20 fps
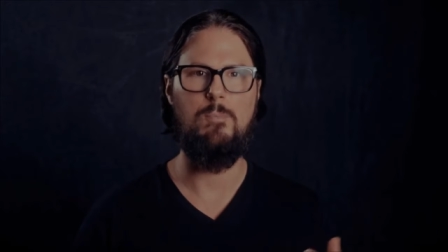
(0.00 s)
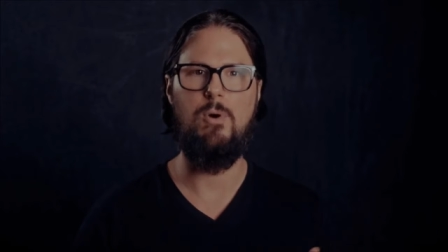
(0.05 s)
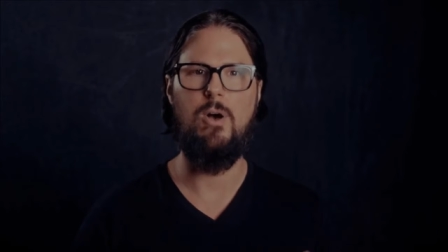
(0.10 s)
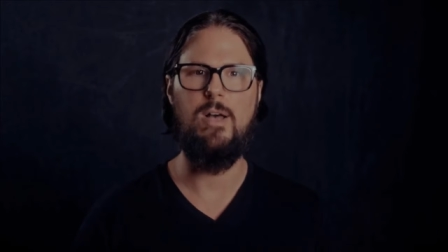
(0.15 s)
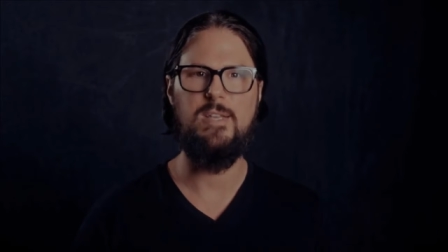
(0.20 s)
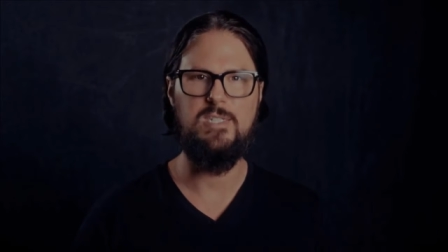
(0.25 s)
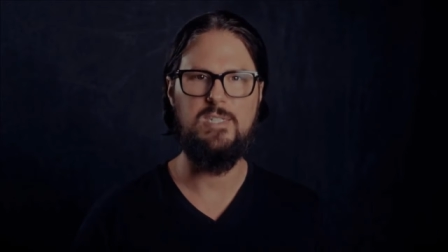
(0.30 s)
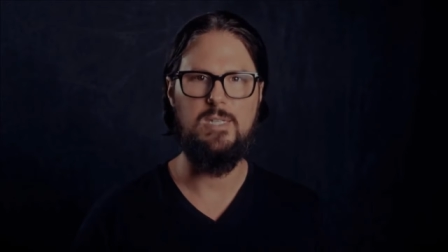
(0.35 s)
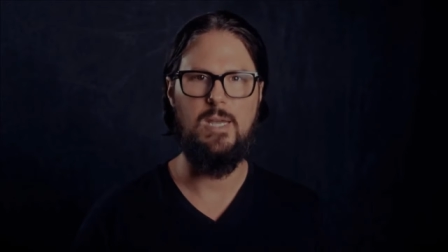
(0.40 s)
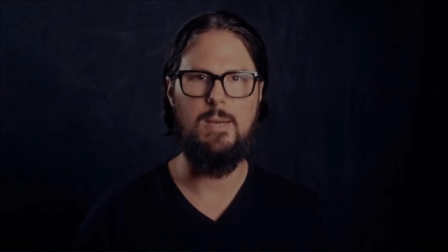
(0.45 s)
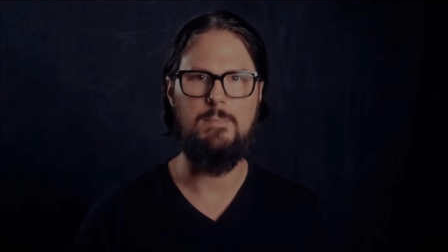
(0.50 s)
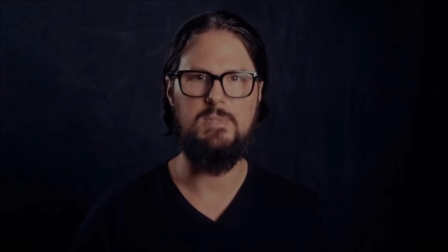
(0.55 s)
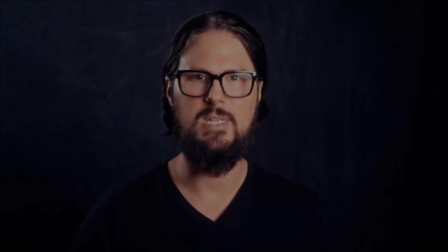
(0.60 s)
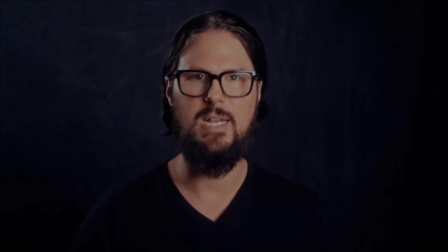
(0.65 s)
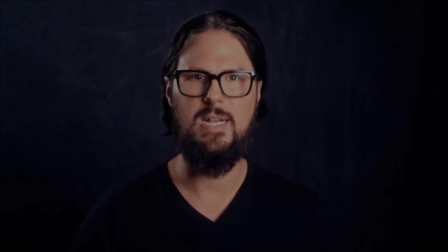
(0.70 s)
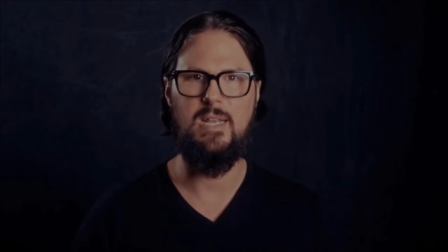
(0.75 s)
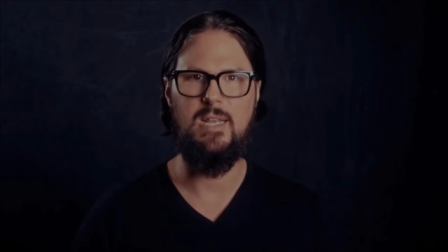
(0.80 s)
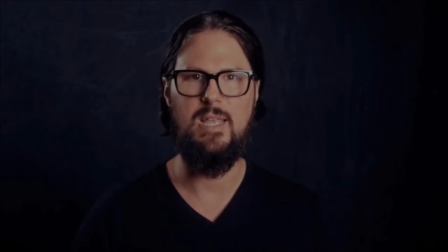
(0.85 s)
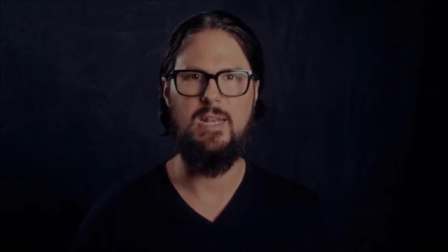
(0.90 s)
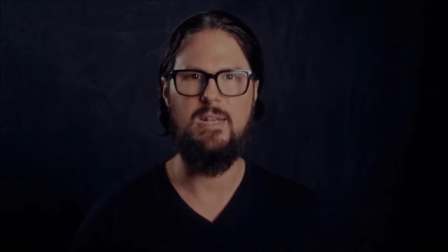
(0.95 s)
Bossed Up,
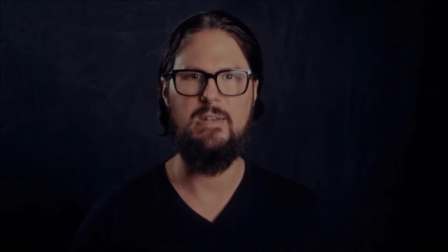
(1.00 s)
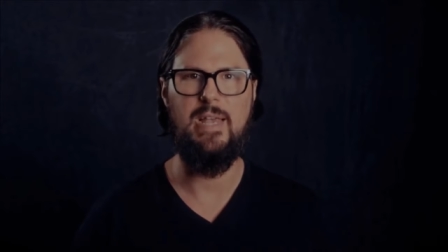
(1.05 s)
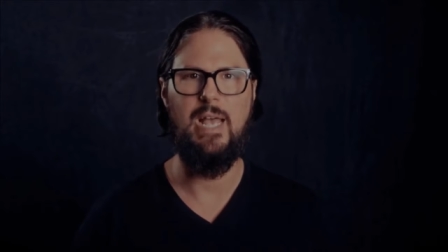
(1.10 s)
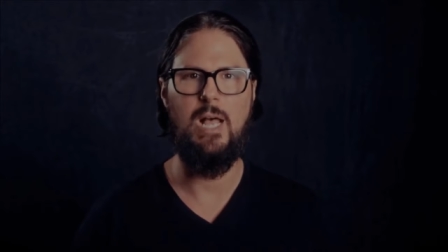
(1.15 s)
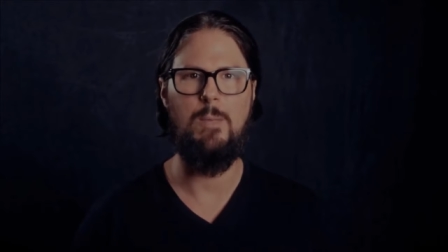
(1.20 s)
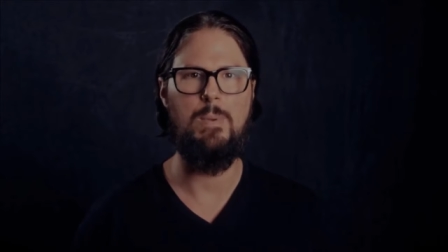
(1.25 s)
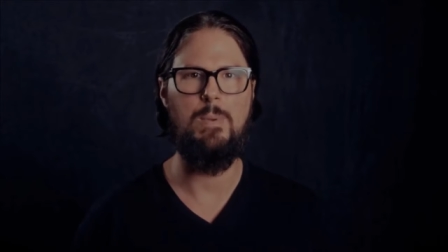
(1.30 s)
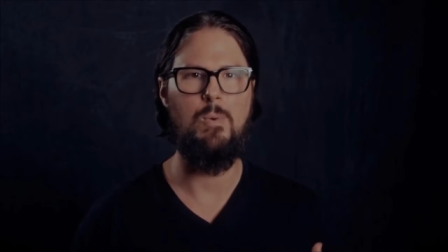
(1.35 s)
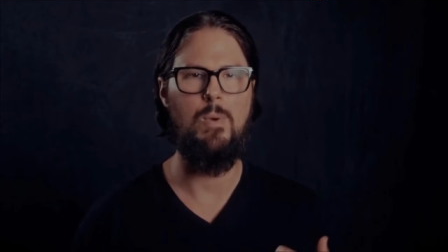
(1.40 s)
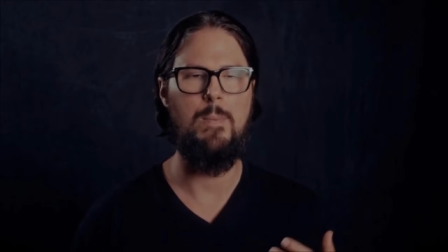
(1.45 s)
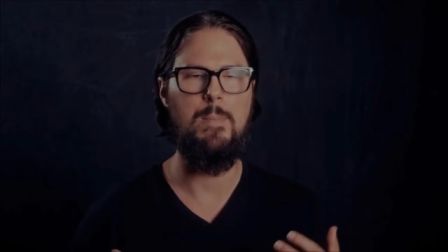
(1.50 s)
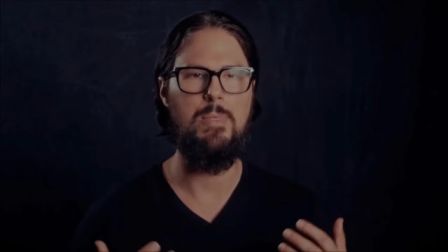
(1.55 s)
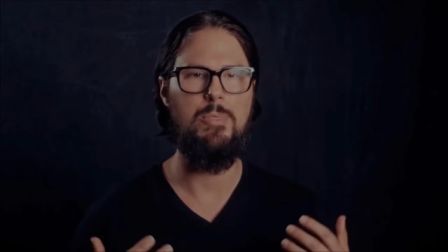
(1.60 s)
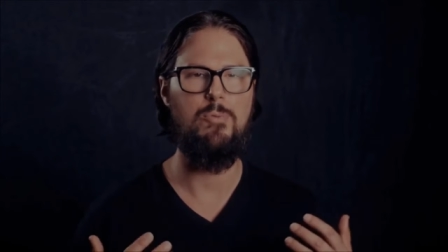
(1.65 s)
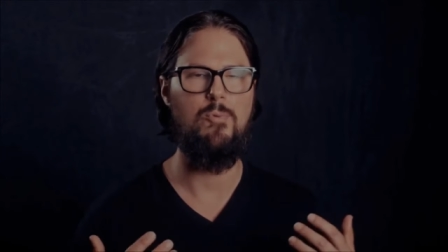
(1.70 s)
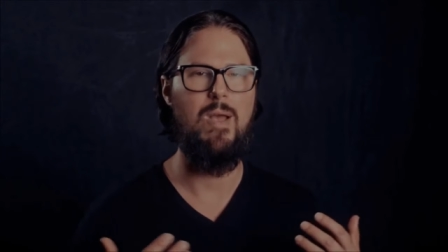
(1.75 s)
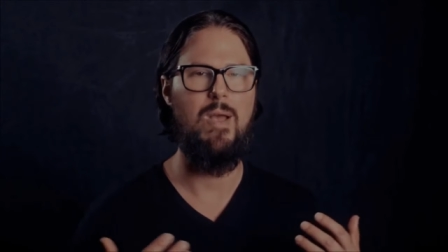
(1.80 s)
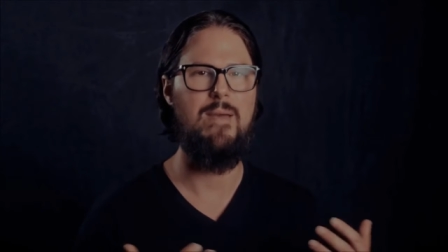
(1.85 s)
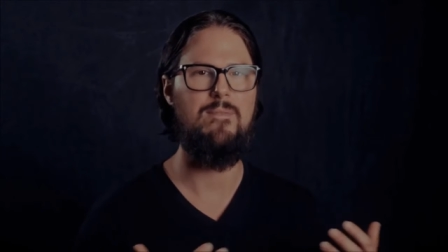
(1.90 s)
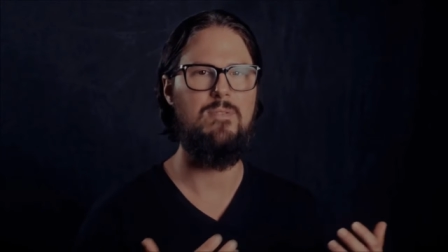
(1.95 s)
dedicated to helping women
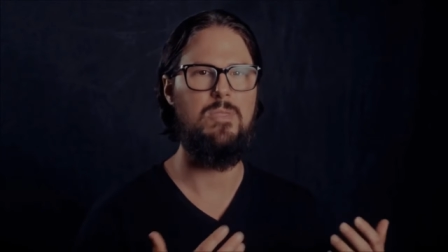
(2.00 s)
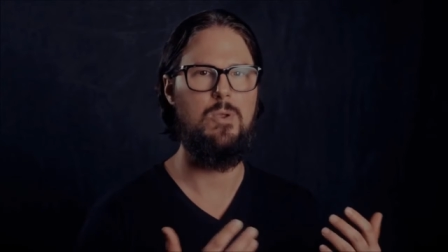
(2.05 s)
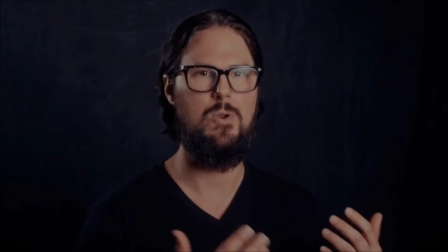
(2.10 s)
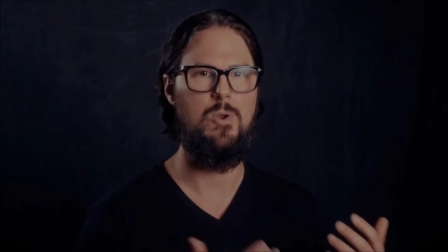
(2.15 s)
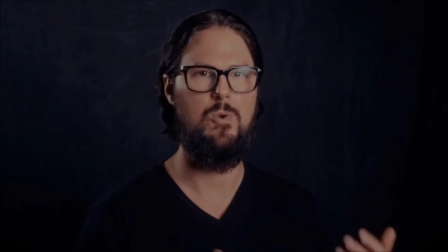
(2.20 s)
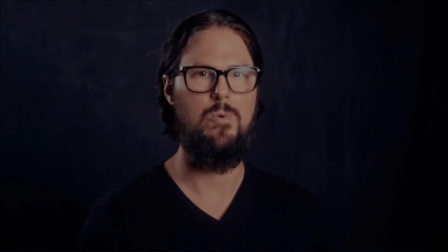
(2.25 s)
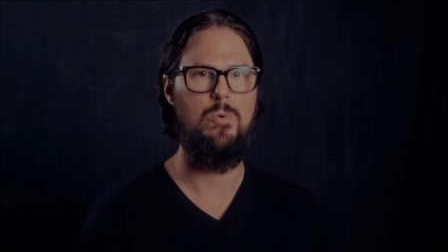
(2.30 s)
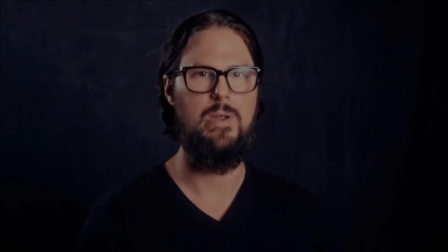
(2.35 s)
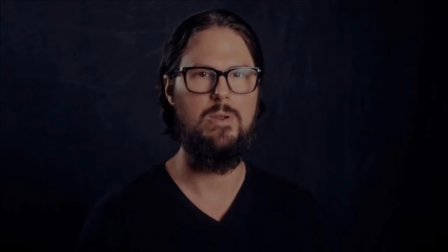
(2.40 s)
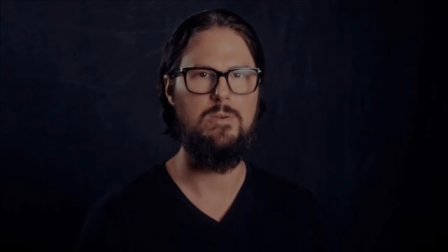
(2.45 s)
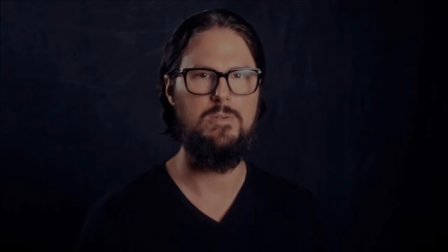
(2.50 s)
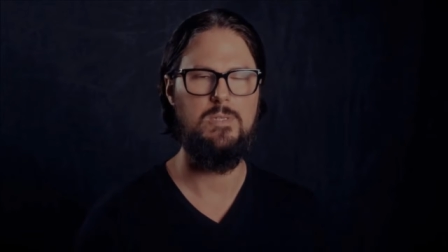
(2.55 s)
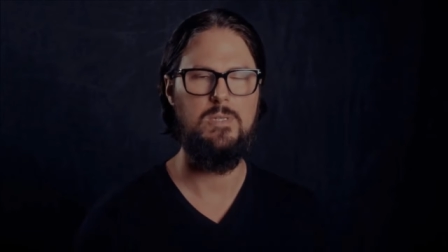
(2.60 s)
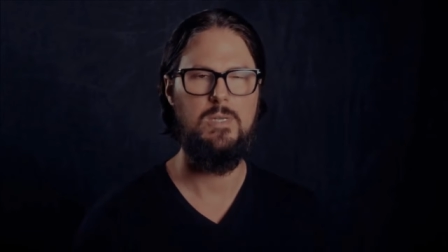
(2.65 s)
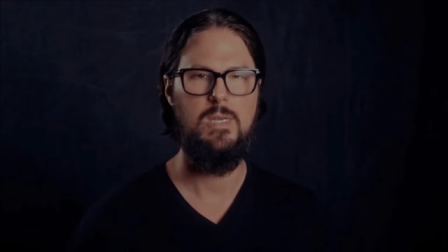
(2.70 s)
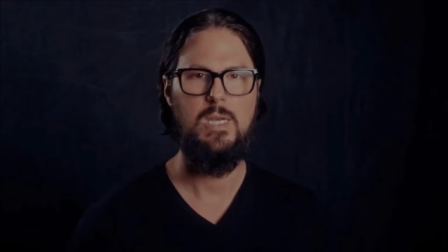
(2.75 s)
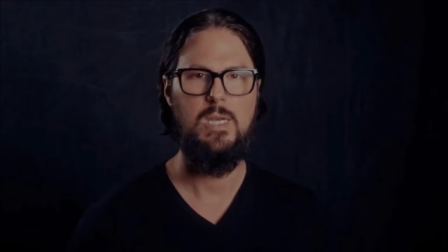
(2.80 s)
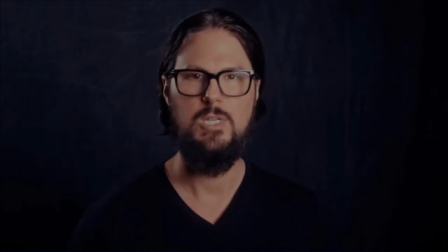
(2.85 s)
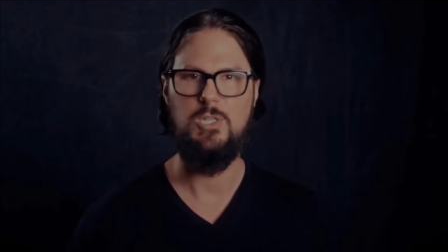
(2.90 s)
thrive in their careers.